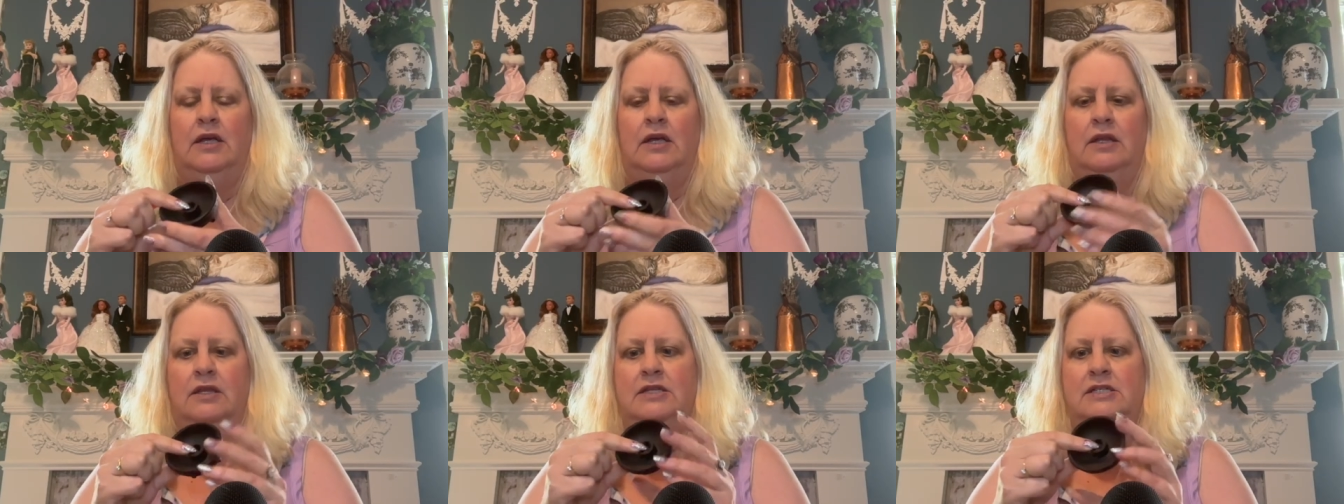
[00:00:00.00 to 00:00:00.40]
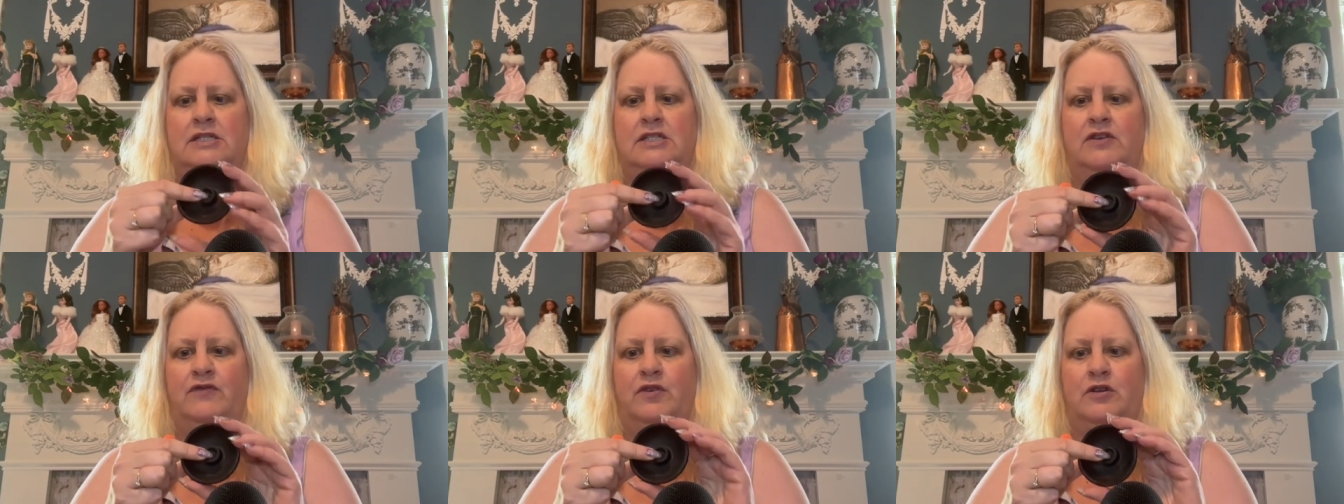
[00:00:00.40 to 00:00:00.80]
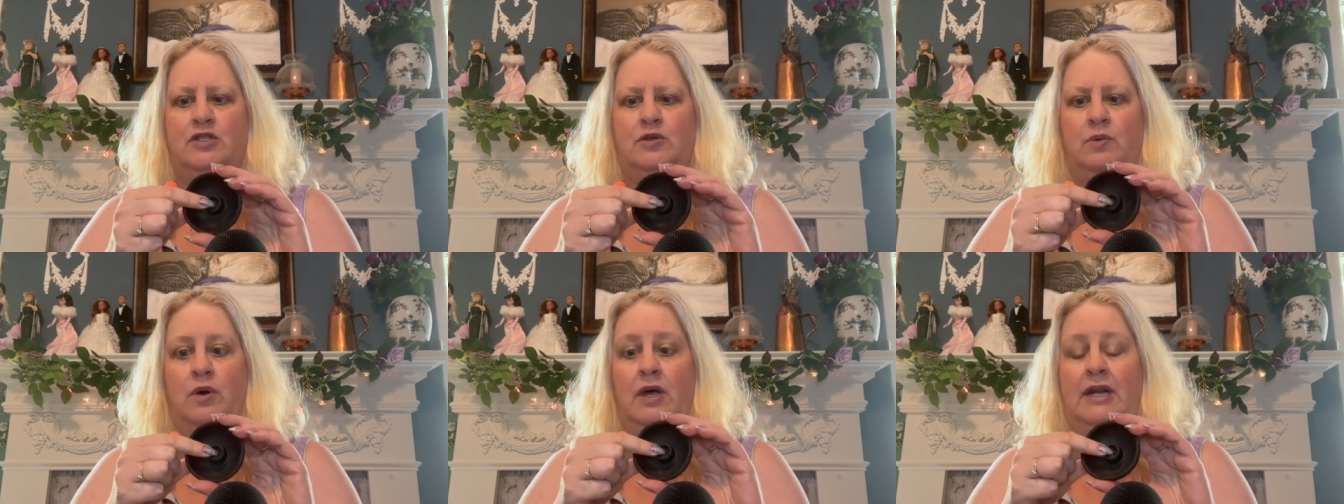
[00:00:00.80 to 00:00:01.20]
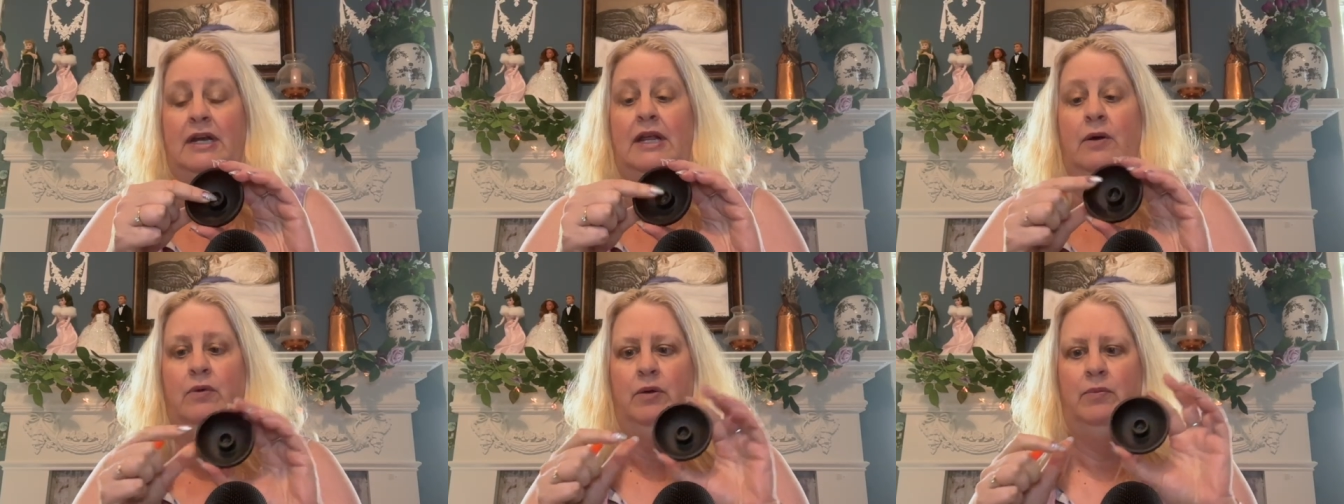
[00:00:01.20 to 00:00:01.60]
This is the first one, and
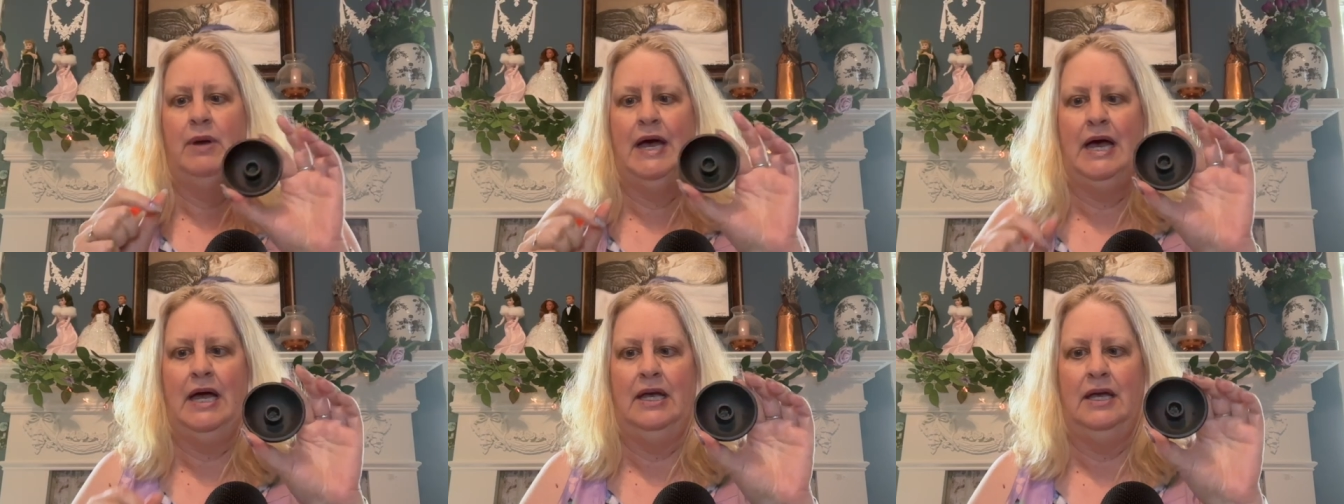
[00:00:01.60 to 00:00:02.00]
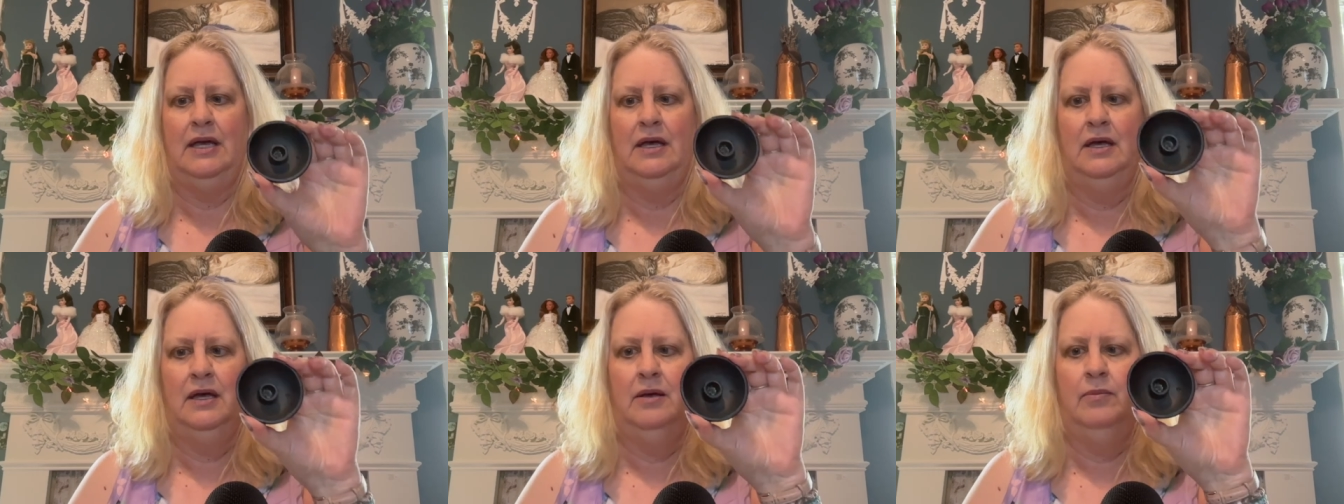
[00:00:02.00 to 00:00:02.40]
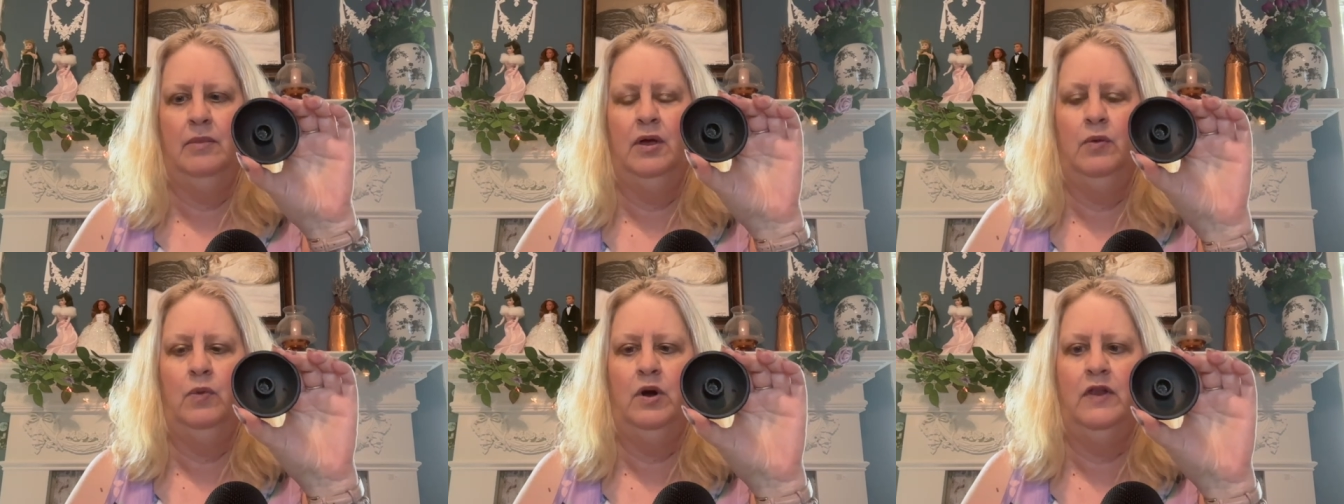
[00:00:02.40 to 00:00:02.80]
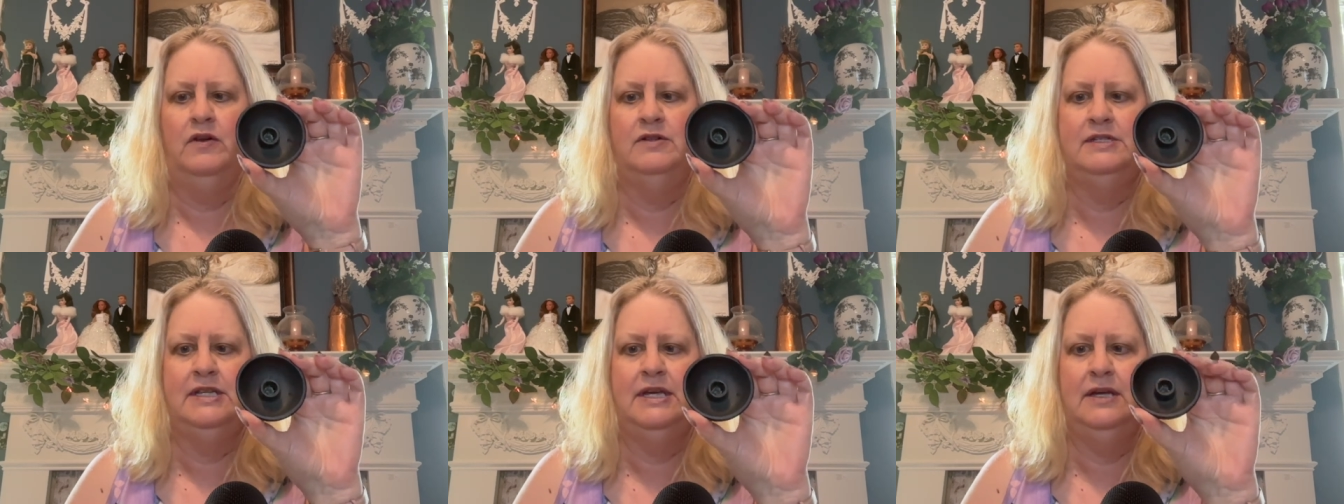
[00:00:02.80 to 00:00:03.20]
I went back on one of their
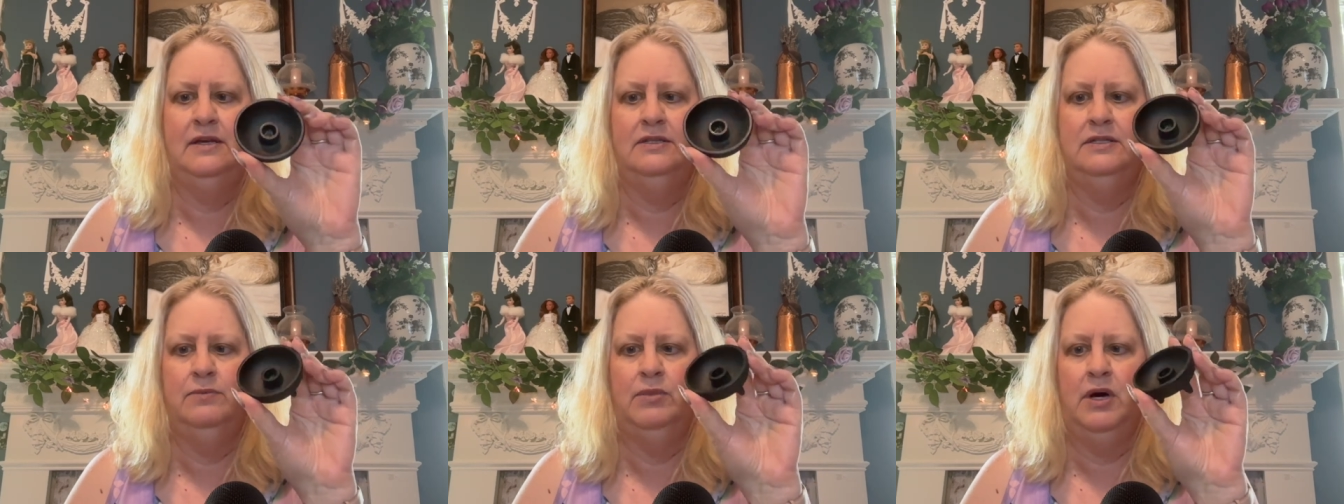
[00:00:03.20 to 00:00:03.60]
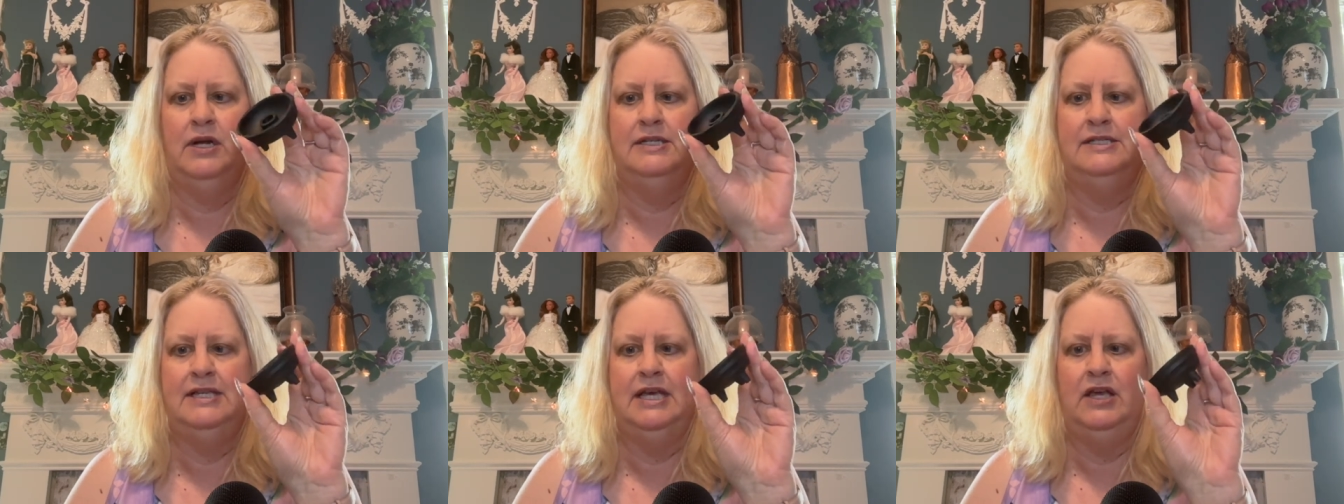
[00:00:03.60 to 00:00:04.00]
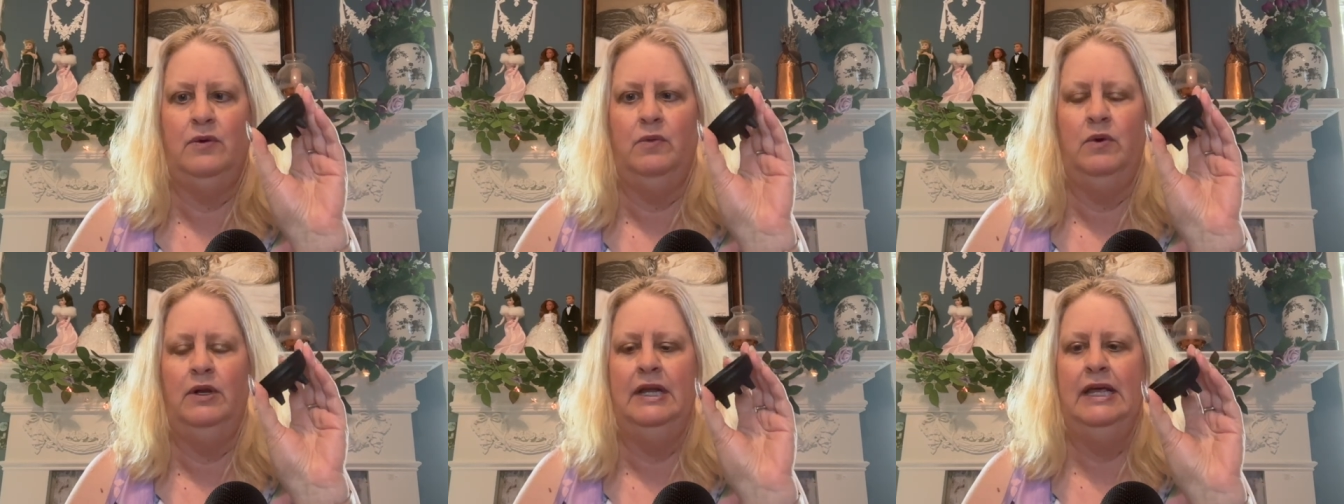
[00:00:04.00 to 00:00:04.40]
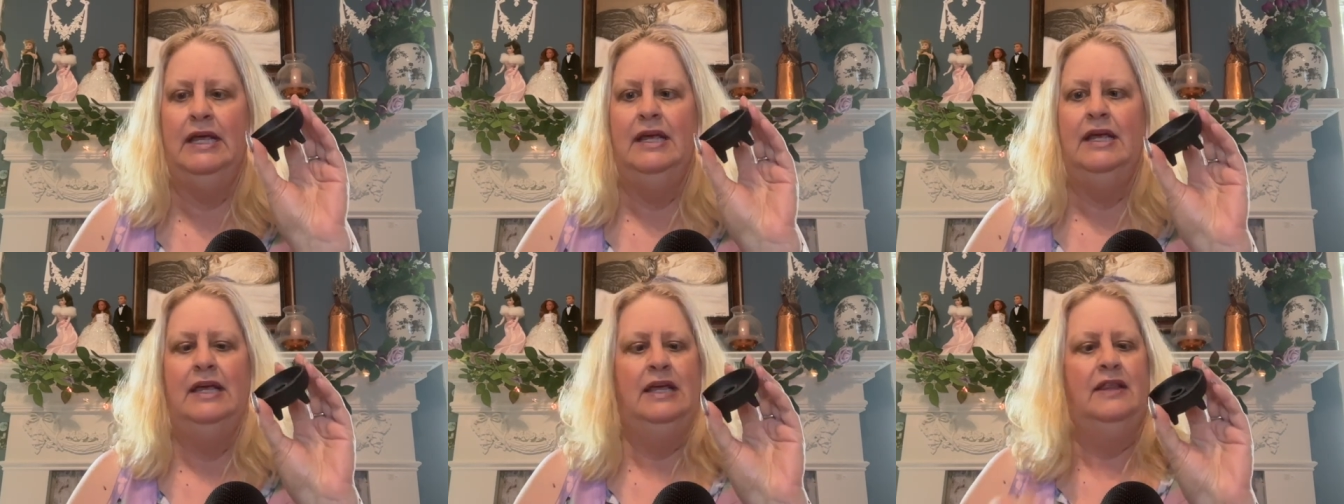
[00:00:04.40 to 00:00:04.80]
sales and bought a second one.
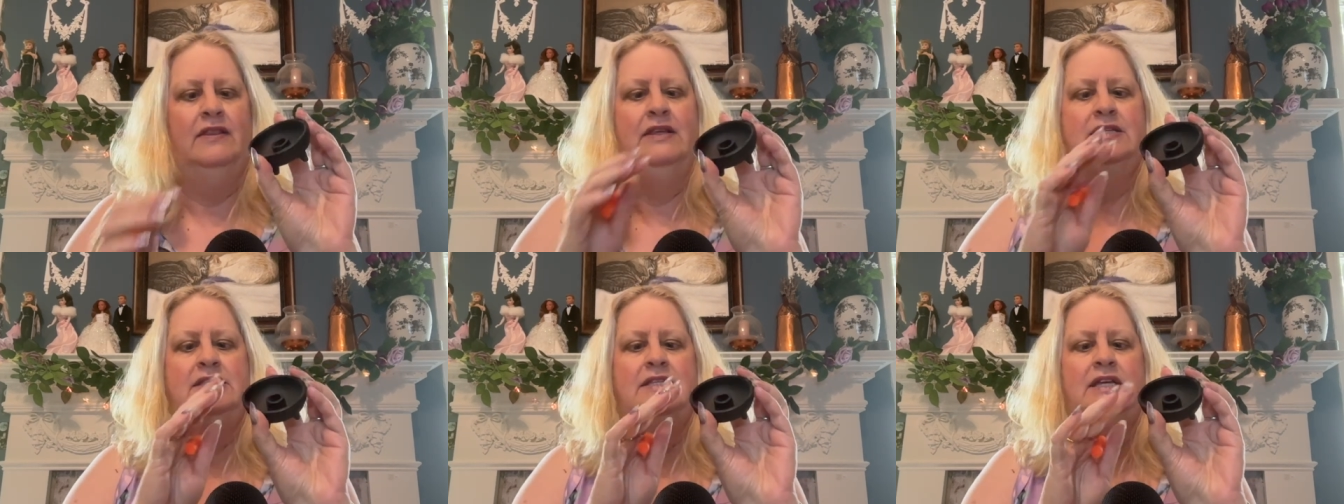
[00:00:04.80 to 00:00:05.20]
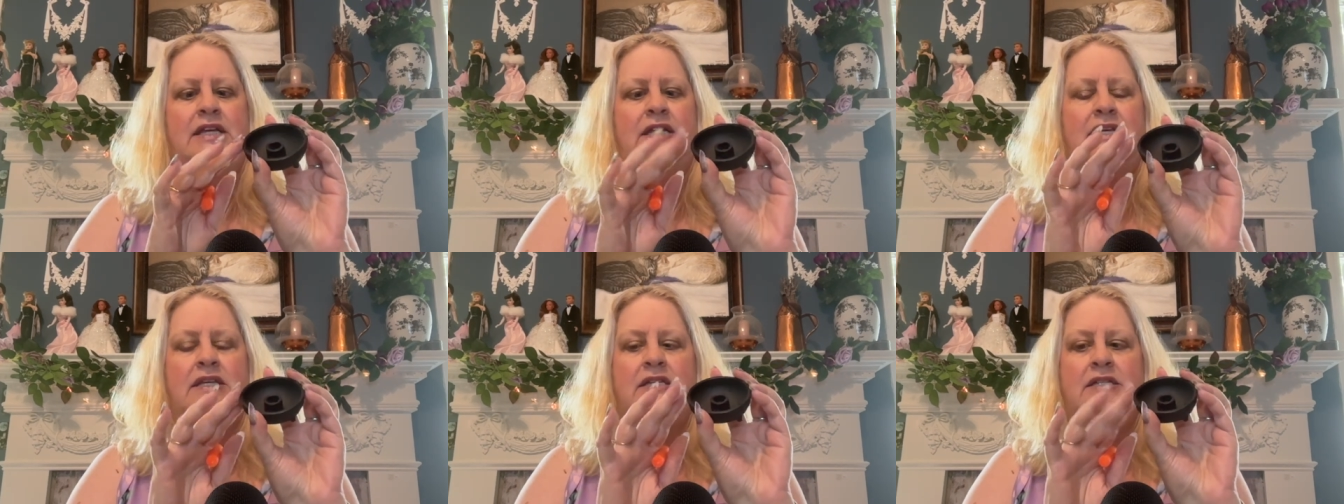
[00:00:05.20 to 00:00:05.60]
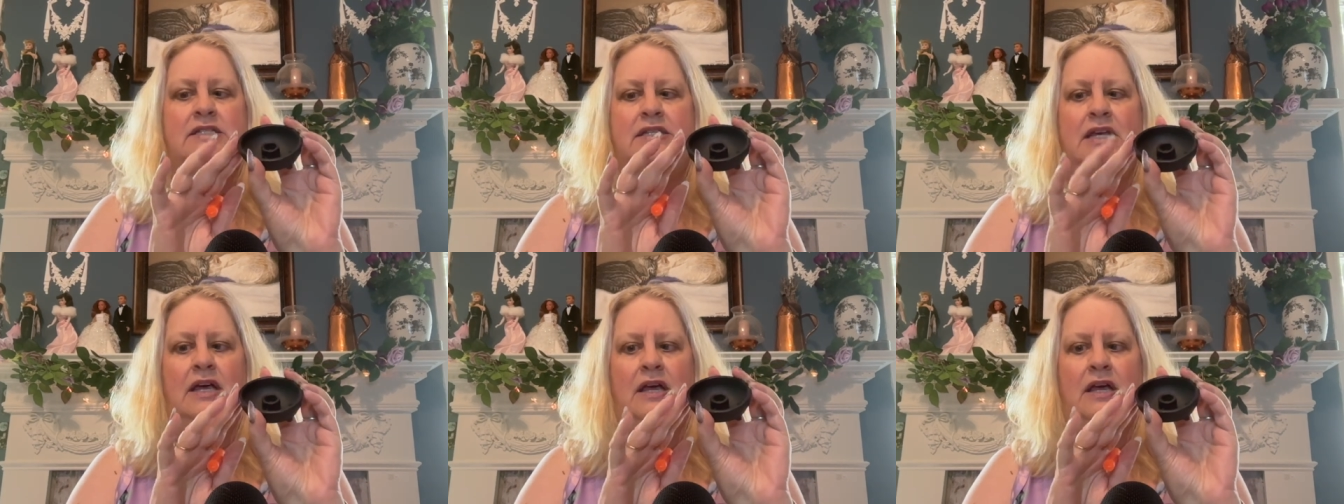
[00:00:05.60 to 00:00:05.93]
This is